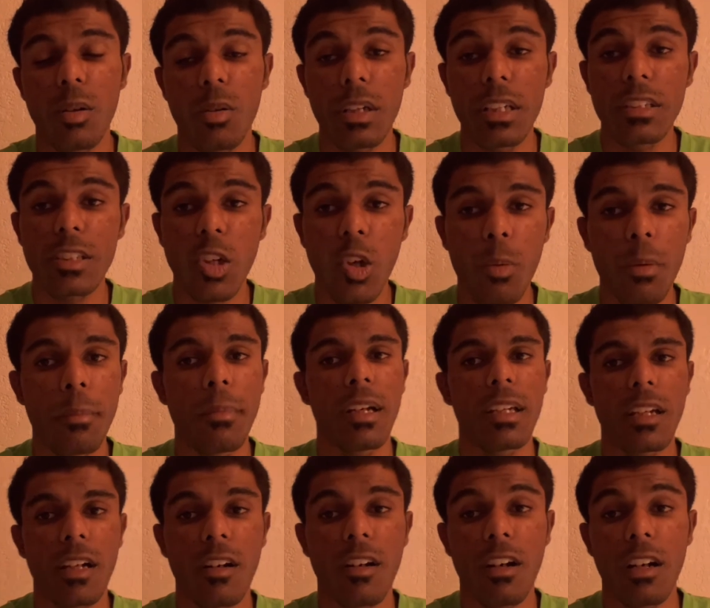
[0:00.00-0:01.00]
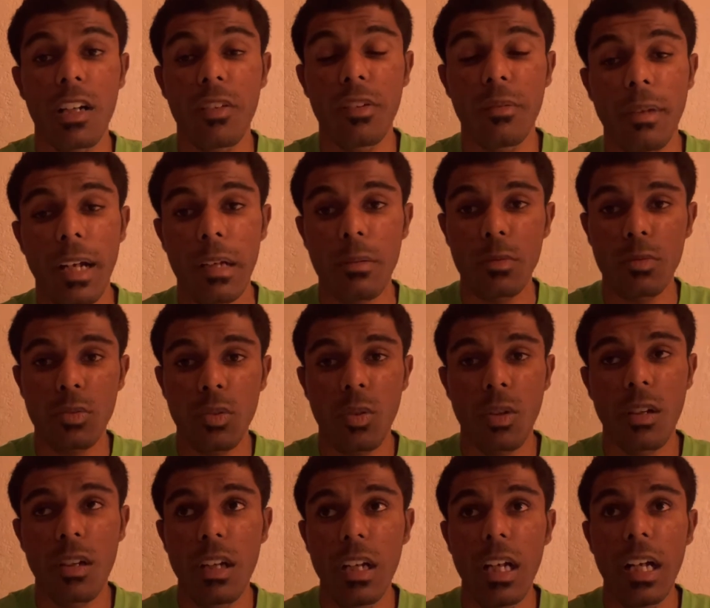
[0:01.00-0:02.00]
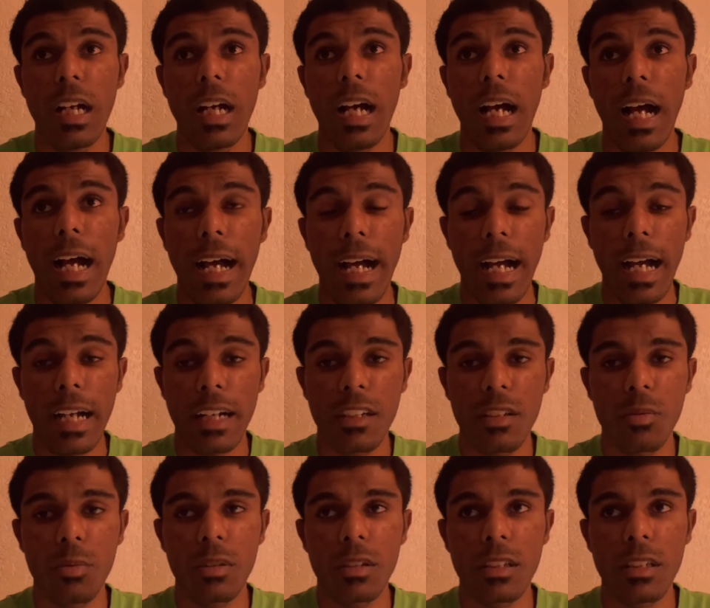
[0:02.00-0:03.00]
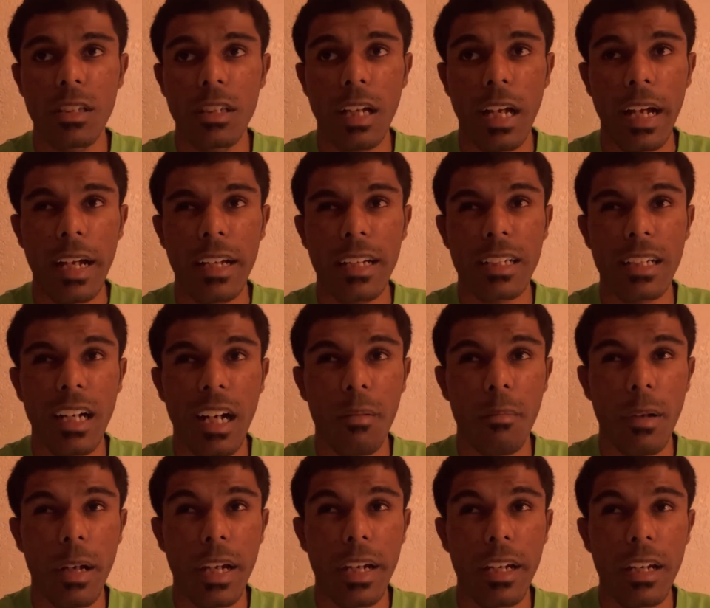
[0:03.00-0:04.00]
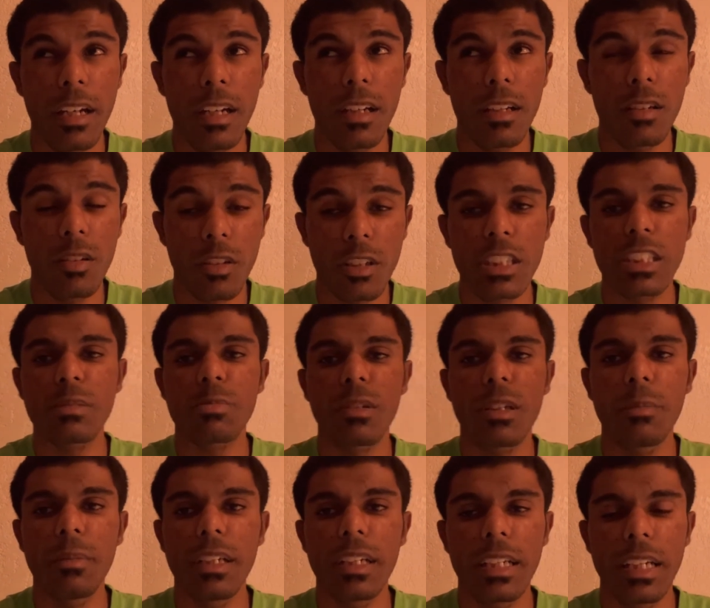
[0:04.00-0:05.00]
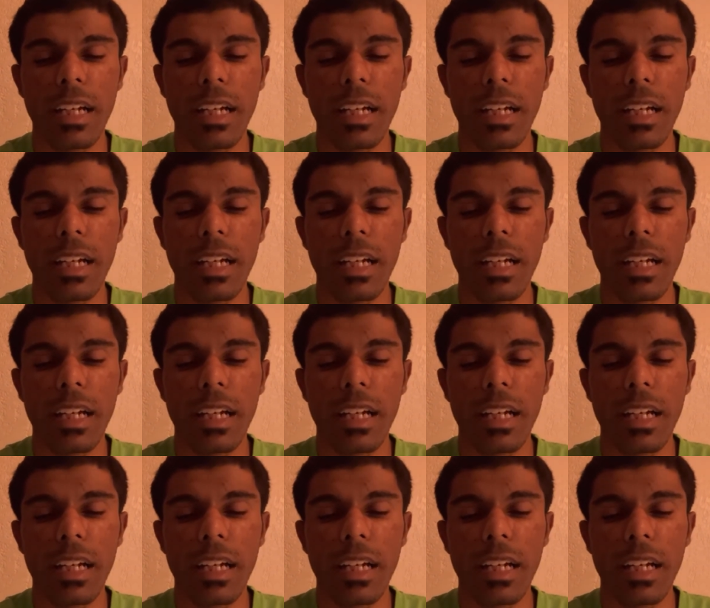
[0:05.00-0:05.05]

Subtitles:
He told me about that car even back before I got my learner's permit.